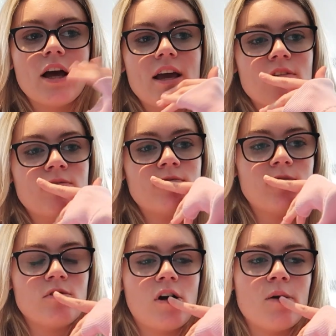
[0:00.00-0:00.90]

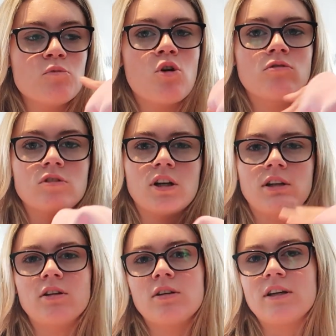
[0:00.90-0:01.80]
If I'm not
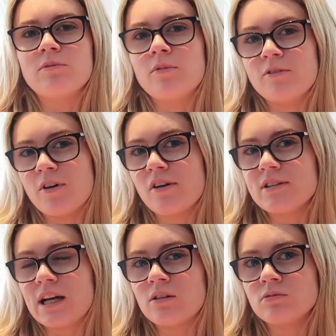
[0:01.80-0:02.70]
gonna give my
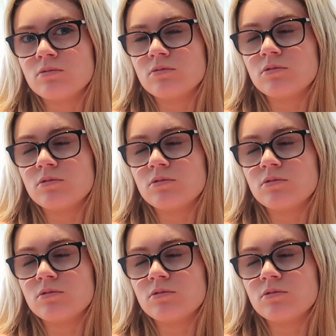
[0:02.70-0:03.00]
photos out